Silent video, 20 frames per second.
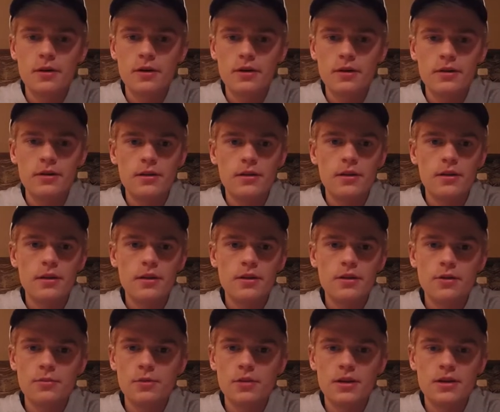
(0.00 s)
part,
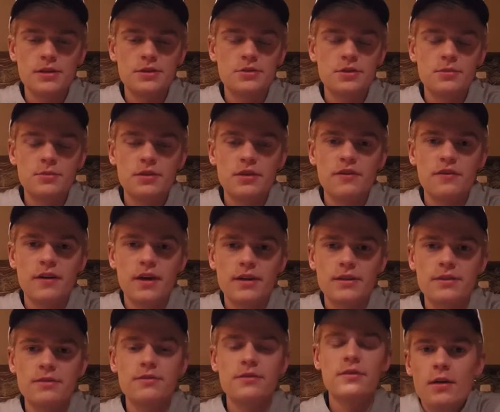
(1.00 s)
they'll be extremely
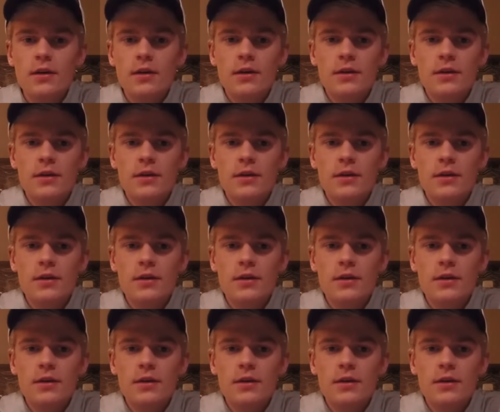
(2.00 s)
effective.